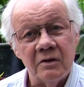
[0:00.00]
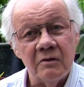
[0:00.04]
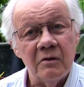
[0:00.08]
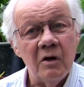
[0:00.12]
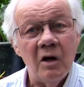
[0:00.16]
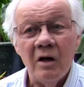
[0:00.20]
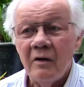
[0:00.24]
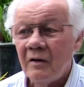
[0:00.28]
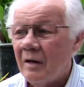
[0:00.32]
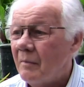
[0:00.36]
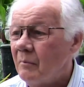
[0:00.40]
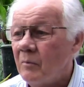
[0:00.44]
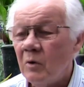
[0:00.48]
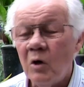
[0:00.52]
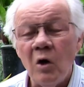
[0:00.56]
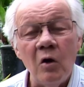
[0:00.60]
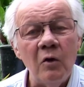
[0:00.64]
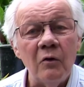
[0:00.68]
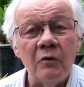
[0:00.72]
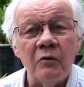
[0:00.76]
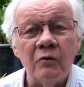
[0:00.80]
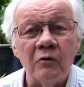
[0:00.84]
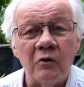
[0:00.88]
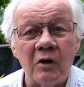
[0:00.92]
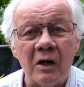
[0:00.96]
Oh, I haven't
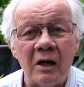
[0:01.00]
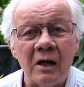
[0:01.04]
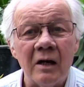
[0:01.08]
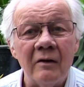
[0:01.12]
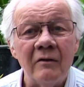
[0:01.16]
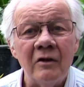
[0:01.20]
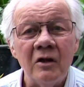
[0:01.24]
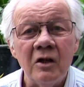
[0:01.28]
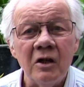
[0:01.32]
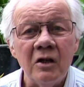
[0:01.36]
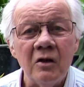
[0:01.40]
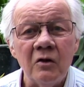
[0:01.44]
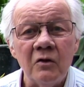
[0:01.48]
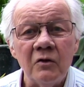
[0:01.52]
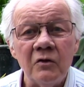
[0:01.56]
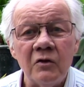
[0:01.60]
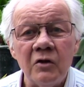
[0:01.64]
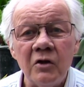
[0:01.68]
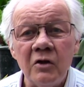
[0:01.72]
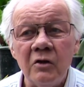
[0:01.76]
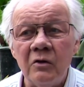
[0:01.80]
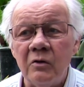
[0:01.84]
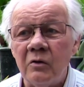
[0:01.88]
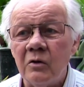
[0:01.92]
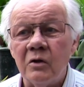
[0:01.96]
got three, I've only got
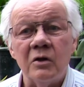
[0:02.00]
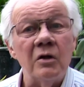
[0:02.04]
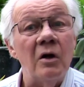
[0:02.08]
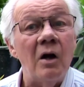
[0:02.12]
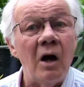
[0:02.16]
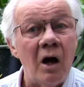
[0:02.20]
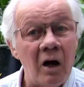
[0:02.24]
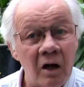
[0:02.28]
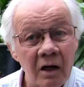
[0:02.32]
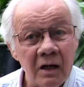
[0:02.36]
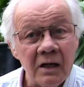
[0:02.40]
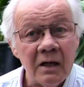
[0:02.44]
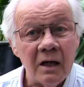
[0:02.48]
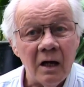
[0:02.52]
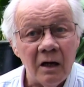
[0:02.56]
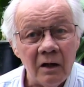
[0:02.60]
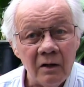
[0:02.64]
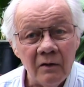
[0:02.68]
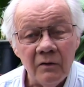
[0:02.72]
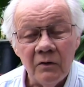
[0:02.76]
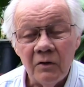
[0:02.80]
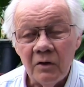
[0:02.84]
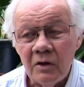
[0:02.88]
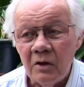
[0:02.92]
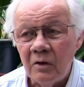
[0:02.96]
two, so I
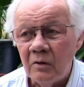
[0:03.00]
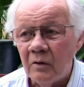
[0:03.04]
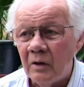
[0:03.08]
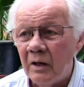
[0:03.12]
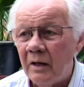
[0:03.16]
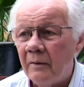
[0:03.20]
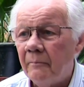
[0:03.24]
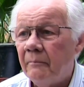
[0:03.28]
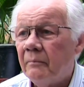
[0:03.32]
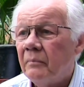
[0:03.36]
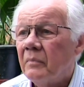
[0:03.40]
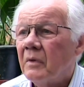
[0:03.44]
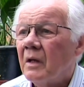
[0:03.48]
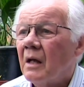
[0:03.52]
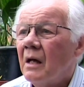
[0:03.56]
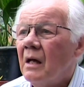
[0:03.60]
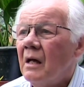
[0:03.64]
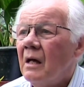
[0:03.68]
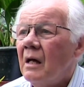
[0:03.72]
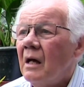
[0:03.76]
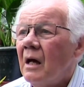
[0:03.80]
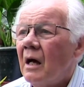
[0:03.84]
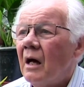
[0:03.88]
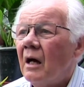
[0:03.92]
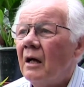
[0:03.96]
can't do it.
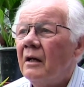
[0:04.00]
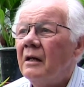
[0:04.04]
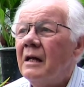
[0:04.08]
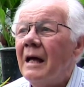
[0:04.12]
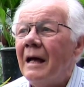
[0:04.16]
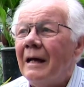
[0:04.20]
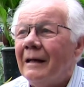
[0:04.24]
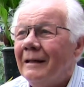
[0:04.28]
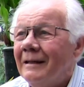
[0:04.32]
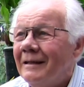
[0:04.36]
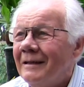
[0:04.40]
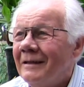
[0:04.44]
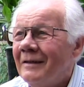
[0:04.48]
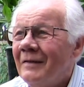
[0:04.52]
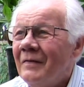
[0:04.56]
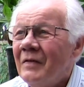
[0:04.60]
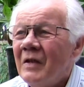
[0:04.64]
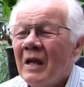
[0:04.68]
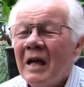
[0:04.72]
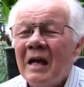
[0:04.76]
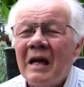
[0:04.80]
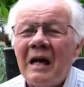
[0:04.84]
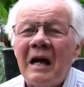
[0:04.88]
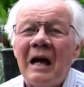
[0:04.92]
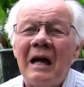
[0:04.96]
And
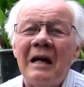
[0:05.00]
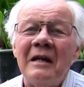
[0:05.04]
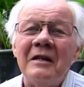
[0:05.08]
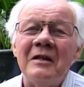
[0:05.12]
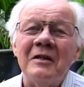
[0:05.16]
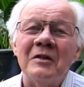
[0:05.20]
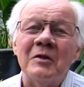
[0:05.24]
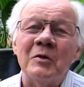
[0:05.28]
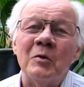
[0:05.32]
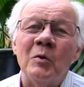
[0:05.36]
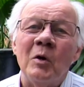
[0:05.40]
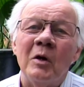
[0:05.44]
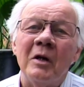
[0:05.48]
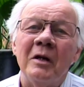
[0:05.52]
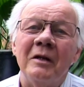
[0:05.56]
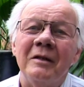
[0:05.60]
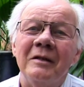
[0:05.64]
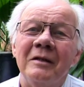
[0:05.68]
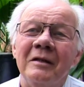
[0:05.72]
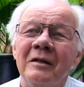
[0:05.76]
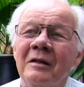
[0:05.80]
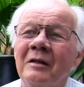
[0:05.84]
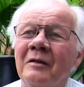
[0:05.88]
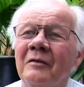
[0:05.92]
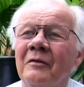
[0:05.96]
Hannah's quite
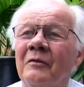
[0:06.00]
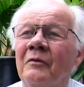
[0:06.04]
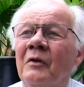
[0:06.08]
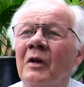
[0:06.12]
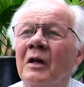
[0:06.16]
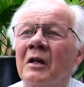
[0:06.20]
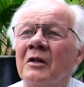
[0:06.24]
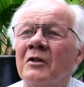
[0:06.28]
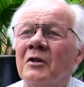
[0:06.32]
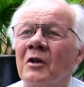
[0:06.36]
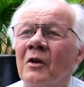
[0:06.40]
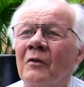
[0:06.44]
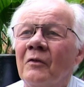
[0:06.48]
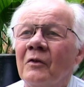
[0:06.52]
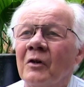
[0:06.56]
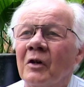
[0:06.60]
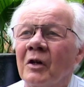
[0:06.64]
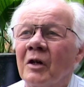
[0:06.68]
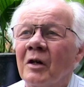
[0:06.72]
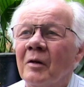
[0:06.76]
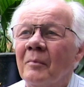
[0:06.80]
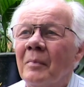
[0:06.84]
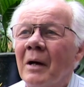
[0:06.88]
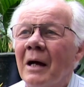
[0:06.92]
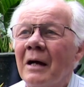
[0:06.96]

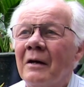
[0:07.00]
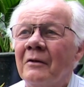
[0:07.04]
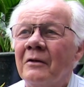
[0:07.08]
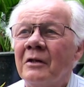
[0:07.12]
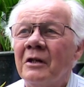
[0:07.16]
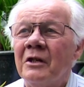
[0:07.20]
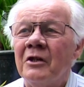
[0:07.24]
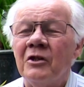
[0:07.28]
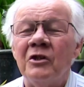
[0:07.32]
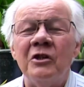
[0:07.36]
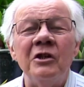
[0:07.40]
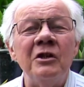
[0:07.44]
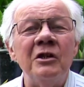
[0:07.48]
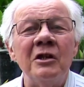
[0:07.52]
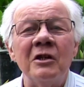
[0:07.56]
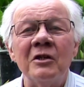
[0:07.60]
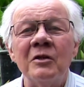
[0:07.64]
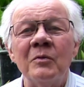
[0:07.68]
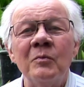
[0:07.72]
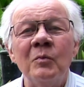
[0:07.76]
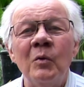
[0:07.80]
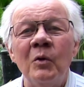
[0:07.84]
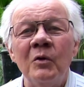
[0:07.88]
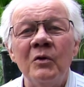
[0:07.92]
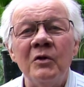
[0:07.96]
philosophical about it. She
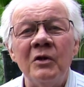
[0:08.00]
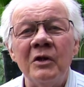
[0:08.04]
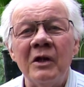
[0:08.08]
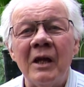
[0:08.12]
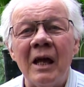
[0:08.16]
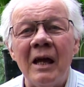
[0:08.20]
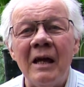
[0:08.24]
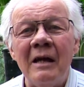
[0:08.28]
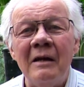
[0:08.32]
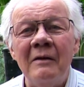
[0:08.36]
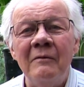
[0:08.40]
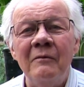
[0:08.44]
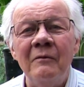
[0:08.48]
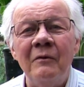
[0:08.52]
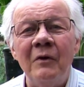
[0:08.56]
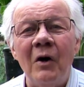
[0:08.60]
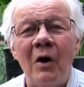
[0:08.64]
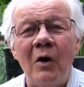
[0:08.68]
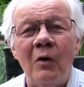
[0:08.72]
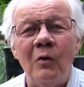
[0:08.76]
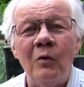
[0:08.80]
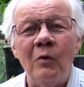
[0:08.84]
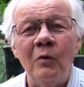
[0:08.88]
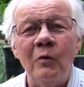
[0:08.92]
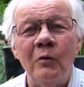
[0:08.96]
doesn't want to get
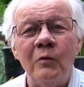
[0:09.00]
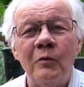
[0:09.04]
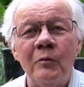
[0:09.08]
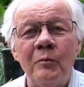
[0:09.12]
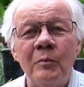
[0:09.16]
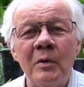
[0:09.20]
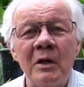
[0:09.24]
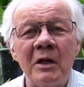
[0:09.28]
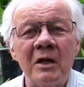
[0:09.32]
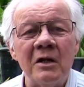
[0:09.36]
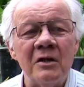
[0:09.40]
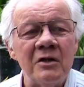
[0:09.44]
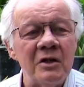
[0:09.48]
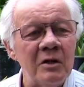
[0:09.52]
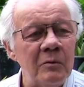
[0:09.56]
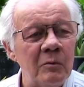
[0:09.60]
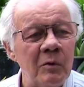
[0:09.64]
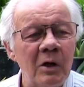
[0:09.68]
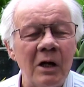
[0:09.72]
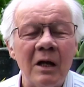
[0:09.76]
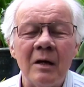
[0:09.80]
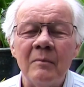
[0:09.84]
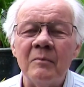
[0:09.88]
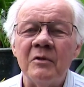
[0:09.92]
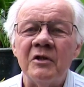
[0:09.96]
involved because it
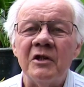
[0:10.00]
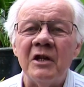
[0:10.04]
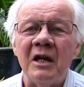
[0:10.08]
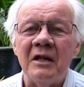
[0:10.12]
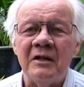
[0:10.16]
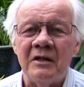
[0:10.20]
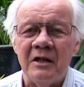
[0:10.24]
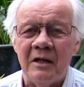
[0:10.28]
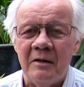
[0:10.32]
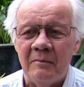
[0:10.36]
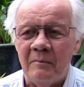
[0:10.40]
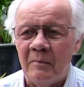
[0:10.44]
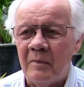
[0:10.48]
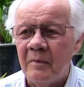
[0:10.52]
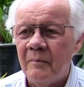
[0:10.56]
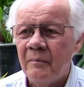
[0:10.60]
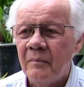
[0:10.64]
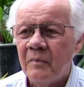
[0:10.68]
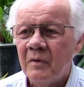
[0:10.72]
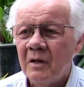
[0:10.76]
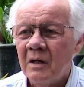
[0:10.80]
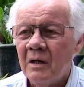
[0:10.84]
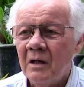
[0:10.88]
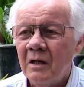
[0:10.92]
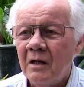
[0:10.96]
will upset him.
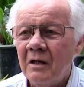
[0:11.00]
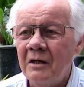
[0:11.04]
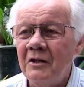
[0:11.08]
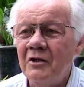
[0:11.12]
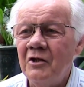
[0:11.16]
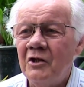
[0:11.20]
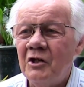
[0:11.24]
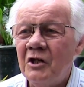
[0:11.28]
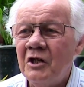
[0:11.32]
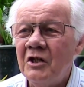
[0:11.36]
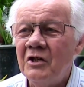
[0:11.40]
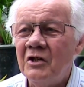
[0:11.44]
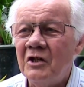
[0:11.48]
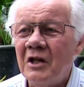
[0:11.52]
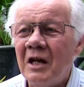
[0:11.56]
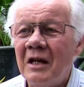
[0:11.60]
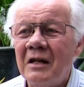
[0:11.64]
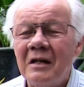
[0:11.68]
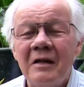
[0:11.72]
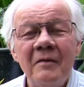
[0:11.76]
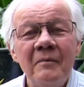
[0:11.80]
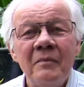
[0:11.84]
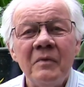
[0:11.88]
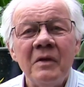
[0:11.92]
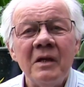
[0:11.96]
And she
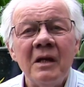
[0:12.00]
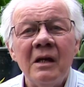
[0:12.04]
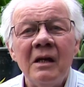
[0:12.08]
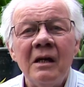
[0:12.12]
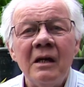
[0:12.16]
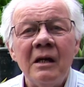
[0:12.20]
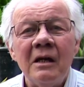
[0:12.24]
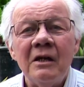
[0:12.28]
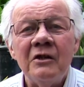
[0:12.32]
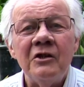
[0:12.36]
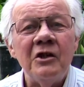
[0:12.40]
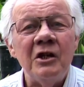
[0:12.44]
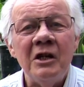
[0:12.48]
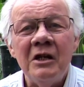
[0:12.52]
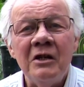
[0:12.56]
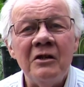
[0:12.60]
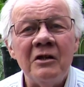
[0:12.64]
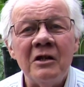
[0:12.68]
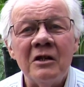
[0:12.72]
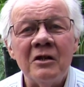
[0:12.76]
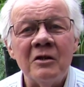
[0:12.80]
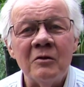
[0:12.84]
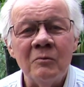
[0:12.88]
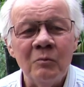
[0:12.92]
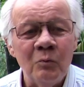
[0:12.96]
said she
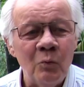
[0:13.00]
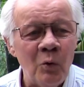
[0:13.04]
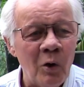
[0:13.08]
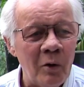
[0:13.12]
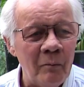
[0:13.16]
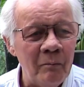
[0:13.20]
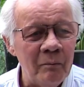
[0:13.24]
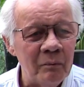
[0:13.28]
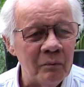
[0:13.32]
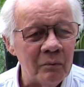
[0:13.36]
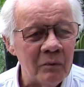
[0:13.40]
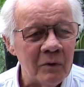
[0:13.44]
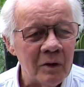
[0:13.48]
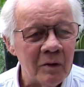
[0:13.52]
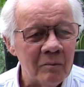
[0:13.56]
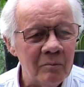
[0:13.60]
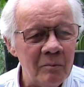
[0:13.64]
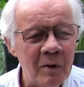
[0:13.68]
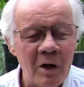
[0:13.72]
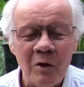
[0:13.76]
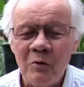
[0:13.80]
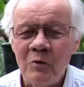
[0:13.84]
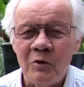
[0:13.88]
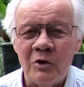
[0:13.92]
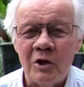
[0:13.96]
doesn't want
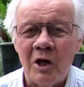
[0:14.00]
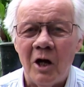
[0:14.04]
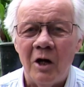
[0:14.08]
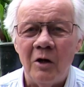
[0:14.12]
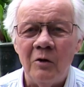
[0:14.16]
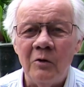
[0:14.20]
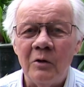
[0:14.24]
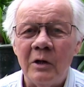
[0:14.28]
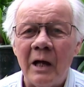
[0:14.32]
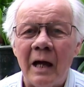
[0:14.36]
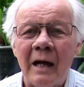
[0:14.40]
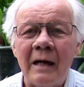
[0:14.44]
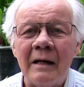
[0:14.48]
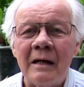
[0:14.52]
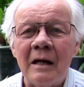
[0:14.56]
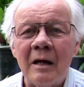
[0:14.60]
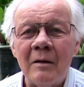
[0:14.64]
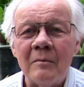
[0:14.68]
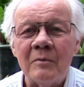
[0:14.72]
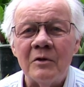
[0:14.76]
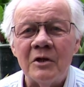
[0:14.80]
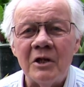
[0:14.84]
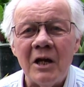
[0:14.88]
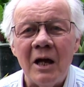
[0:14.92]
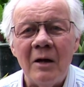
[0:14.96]
Mojo getting
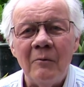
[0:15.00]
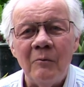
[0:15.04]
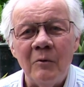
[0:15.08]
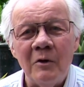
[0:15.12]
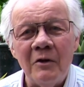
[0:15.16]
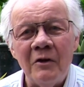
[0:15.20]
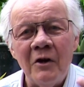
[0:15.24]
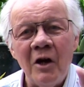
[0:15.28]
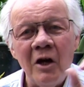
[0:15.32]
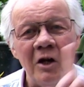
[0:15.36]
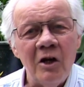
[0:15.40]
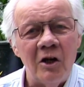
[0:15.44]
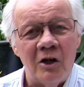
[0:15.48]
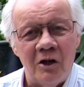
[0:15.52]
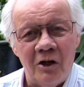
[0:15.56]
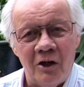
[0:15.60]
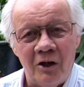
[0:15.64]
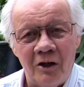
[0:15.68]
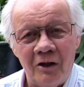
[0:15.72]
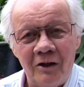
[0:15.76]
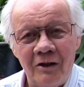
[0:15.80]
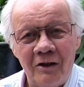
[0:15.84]
upset with her.